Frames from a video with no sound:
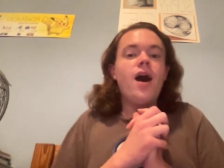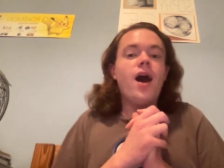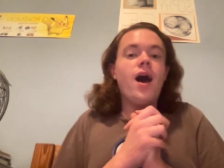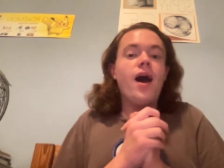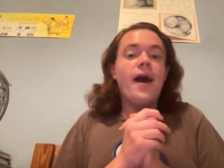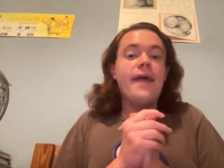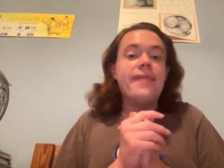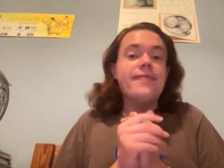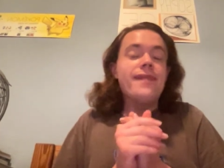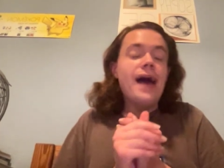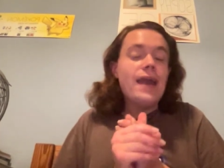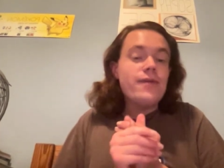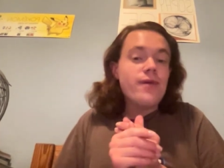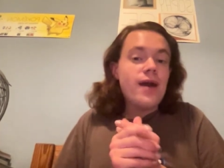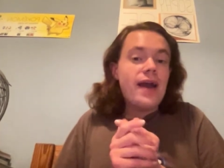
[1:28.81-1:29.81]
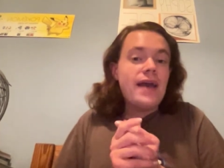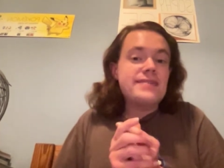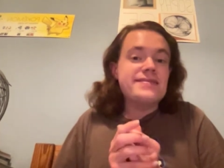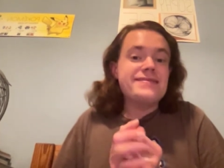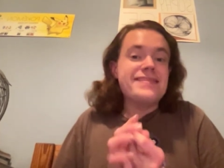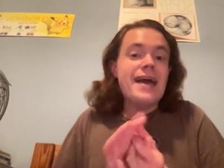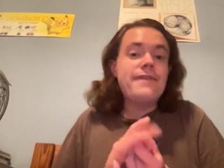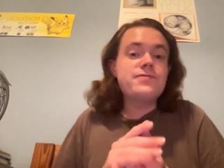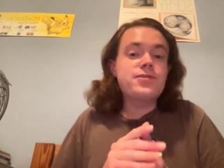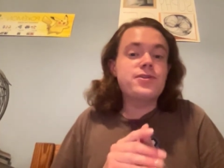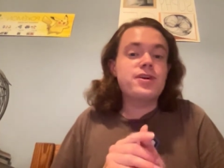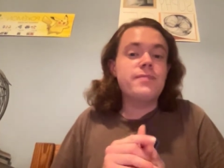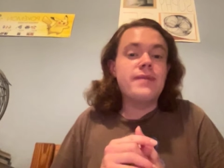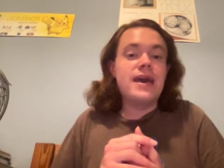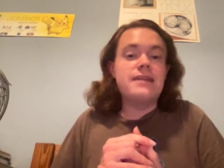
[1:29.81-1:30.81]
And Lyra has left her
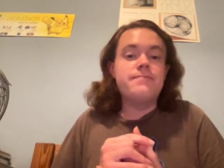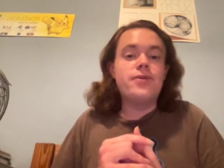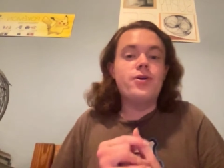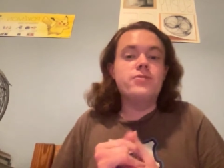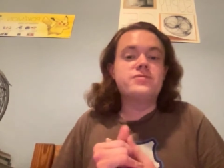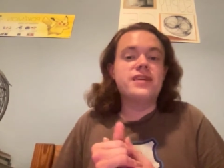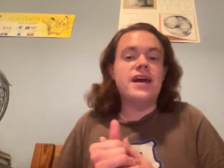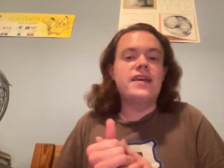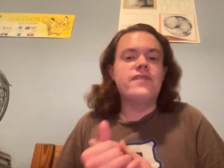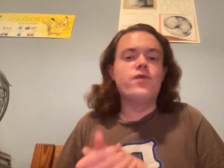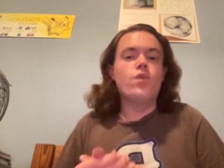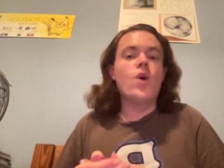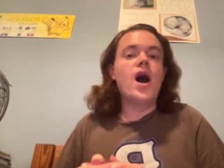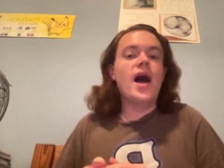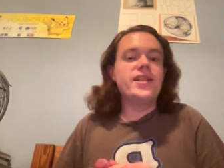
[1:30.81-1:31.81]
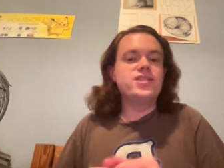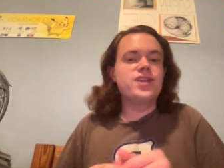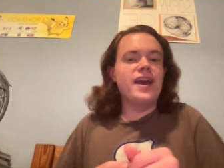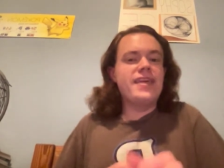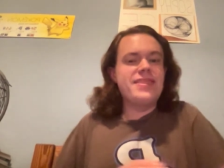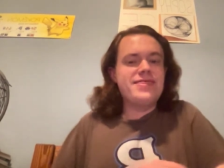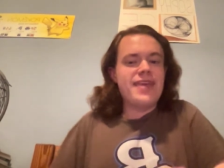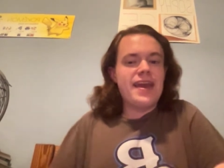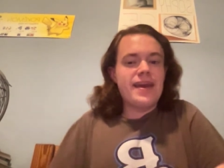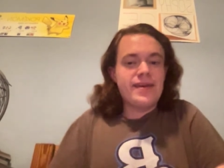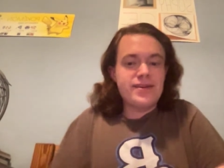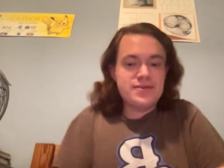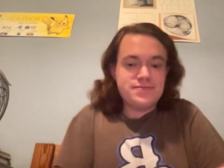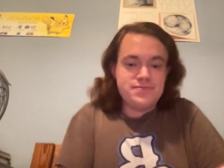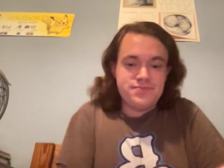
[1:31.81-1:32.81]
command post to kind of watch, I
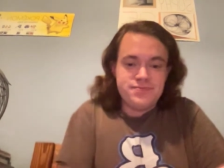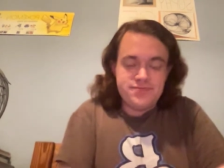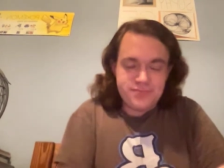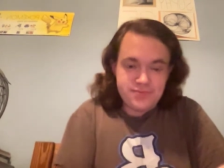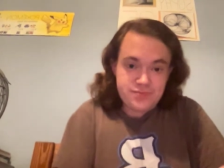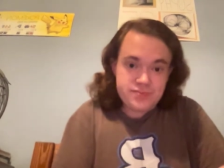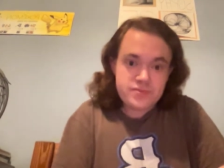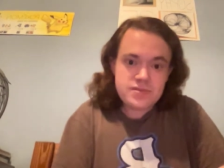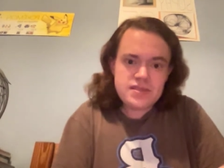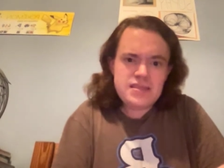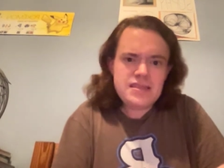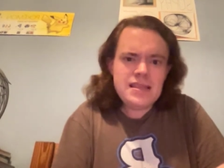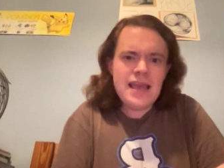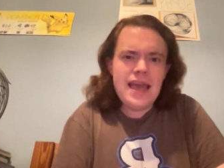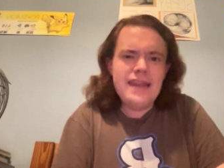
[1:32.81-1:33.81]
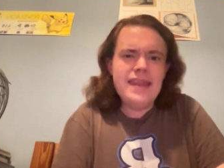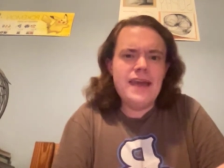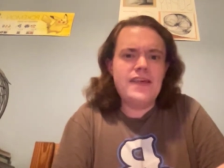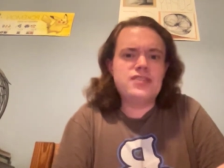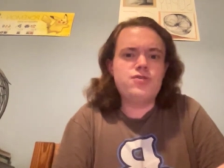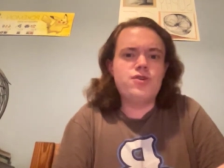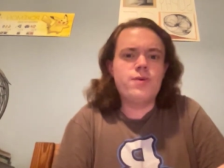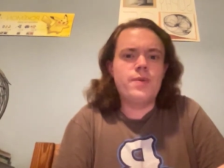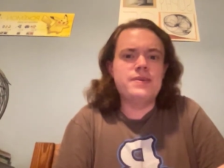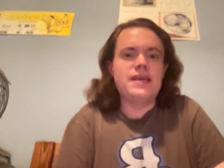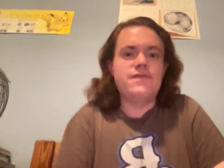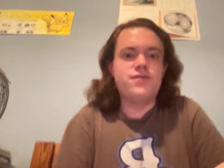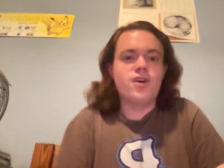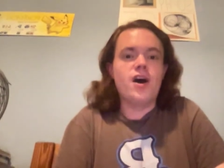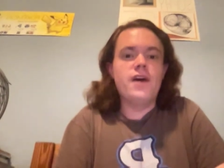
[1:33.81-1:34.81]
think. And yeah, that's sort of where we
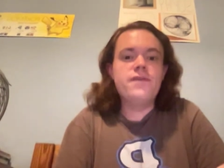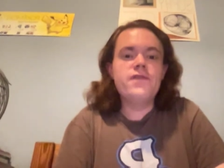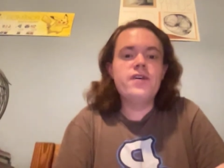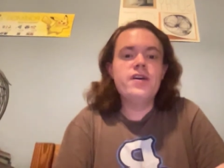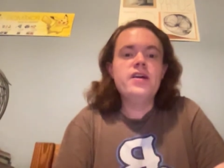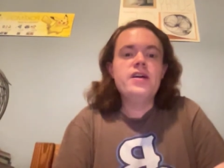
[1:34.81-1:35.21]
left off.